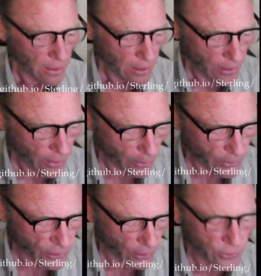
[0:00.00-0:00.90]
There
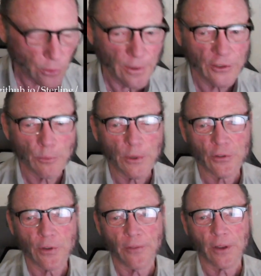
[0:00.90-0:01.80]
is also a
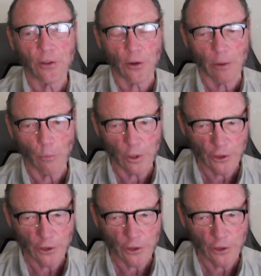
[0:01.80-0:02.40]
specific term which